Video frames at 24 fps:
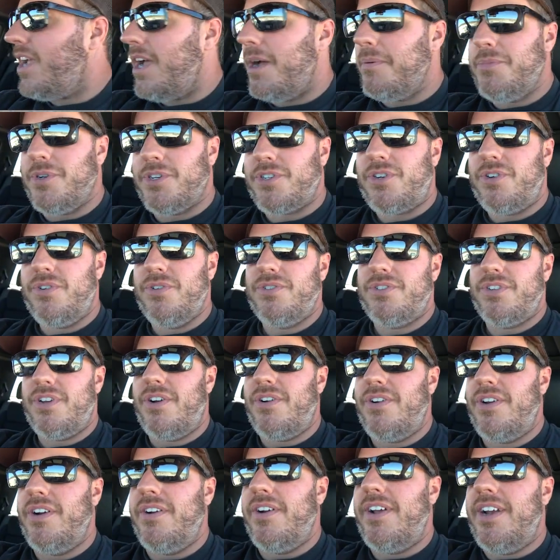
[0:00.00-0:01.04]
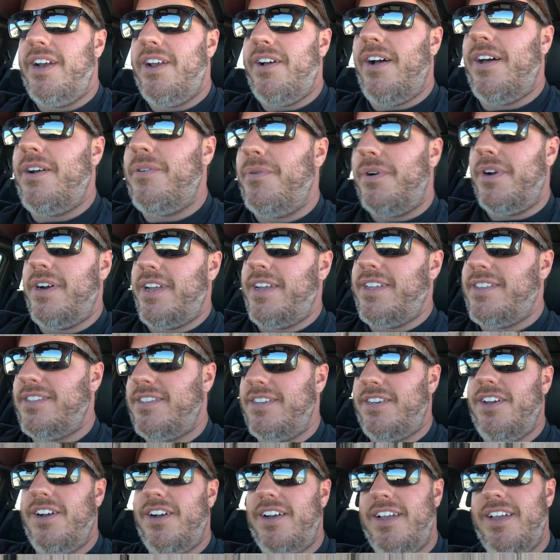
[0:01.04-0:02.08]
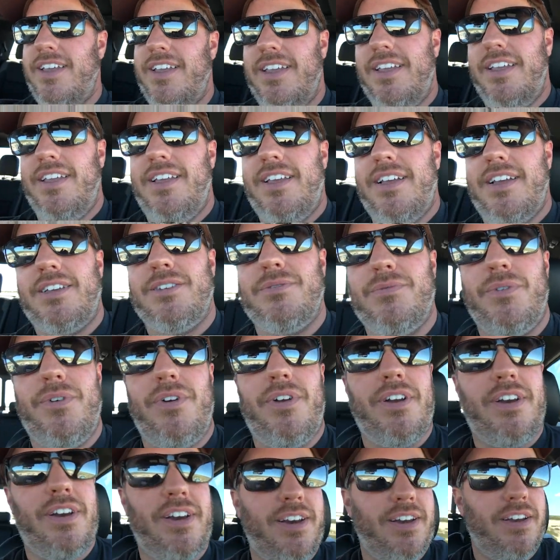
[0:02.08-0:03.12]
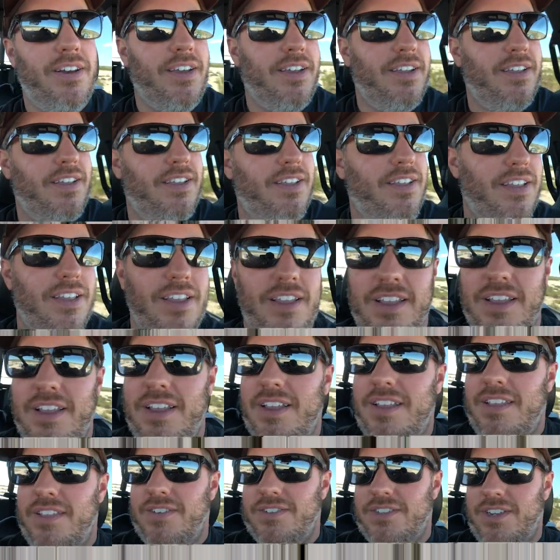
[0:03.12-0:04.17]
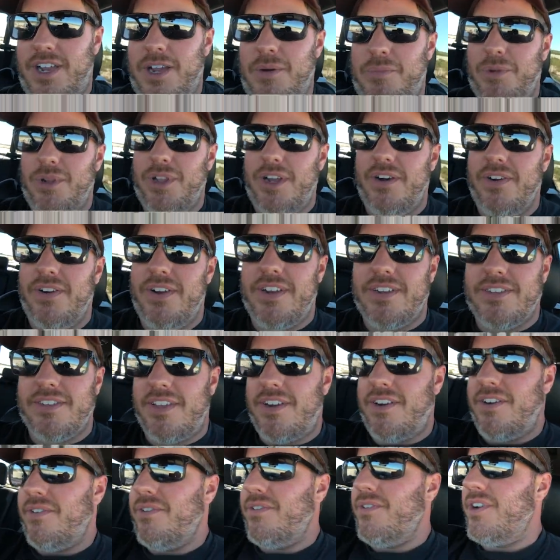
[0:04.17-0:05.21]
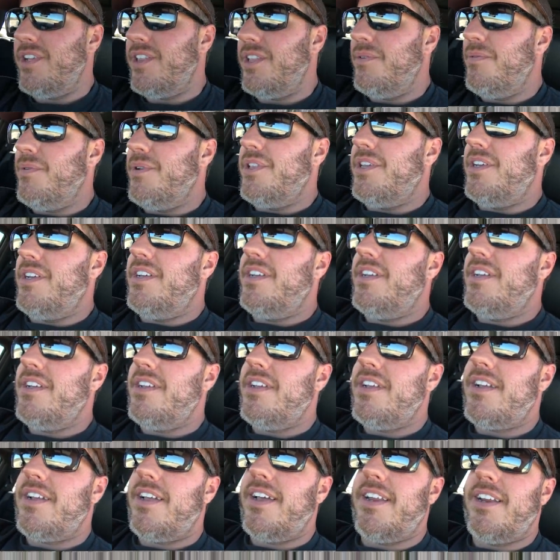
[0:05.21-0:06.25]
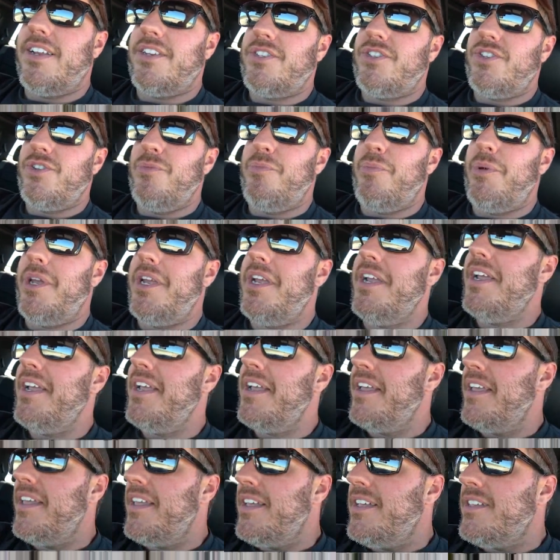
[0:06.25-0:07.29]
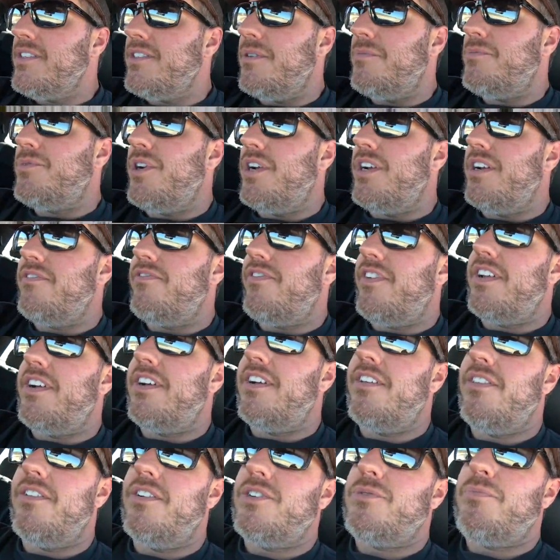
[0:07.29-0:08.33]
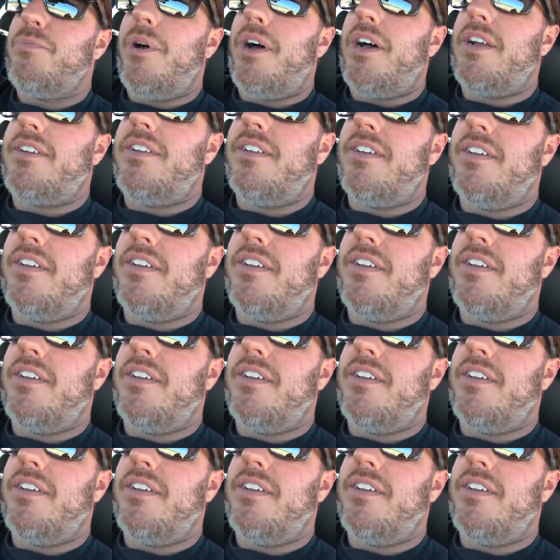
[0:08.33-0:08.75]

I'm just cruising out here right now. I don't want to get stuck because we're running into, there's a couple areas that are really, really kind of soupy so I'm trying to find another spot